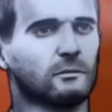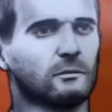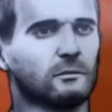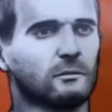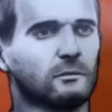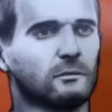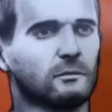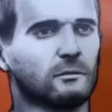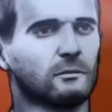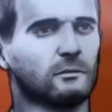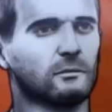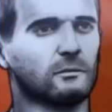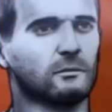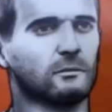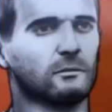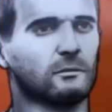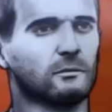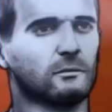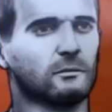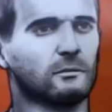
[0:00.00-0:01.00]

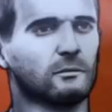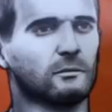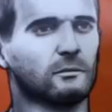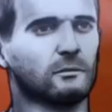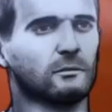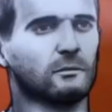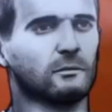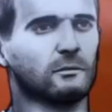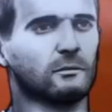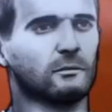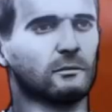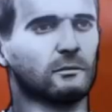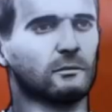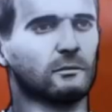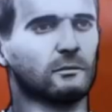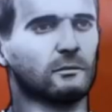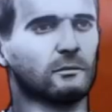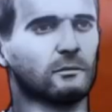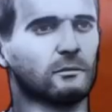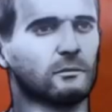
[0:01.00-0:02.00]

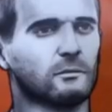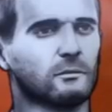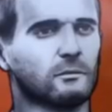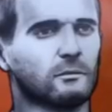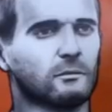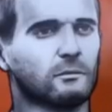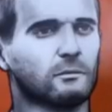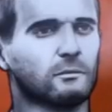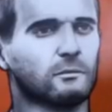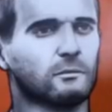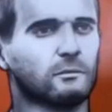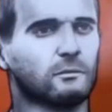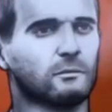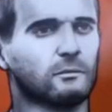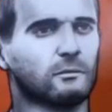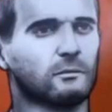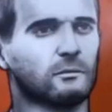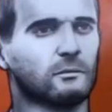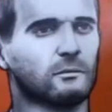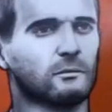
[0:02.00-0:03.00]

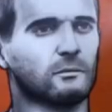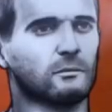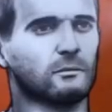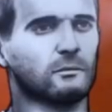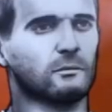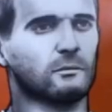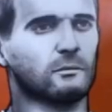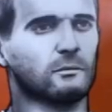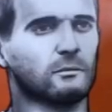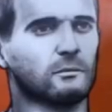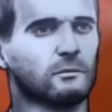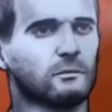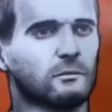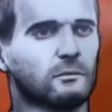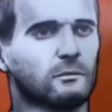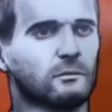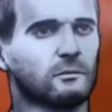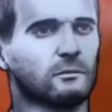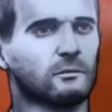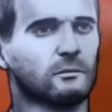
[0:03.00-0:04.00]

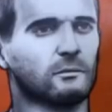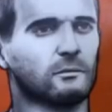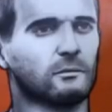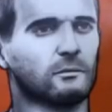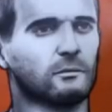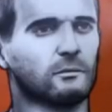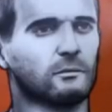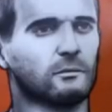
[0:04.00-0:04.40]
The person shown says nothing.